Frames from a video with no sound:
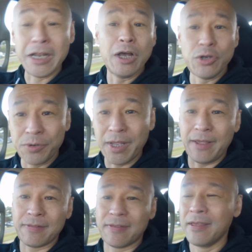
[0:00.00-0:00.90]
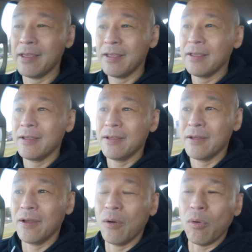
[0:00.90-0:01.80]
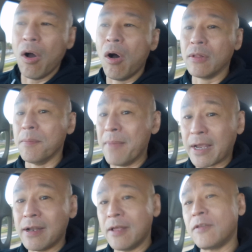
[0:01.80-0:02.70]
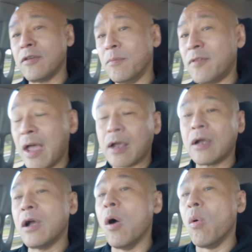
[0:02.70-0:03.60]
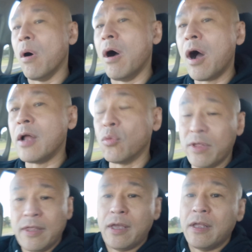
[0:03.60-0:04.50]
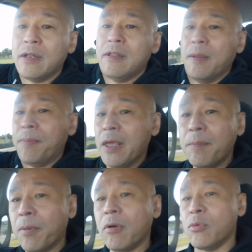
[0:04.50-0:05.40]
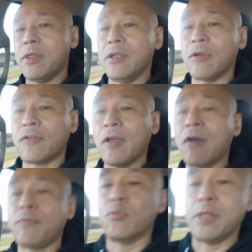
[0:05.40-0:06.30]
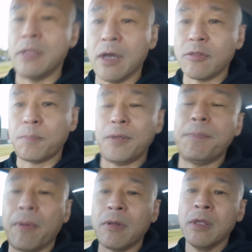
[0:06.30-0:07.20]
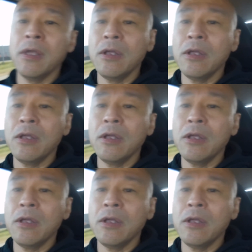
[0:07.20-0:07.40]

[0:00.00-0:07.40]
and underneath, all the mechanisms that go on within the people, within yourself, within other people